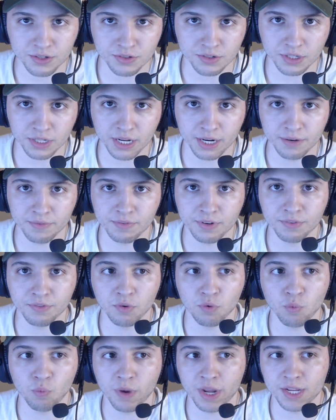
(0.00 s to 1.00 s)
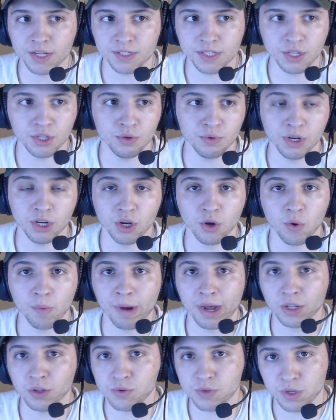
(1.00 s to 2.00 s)
there's a lot of different ways that you can go
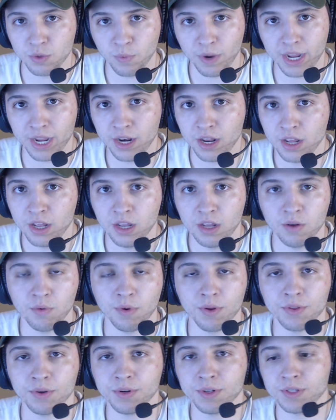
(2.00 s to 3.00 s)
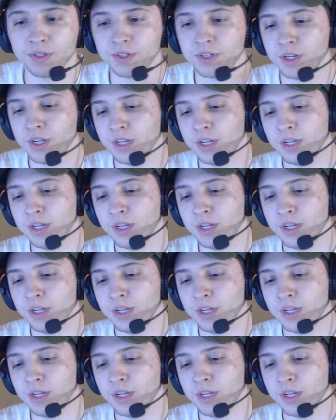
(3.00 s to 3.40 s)
about losing weight, whether it's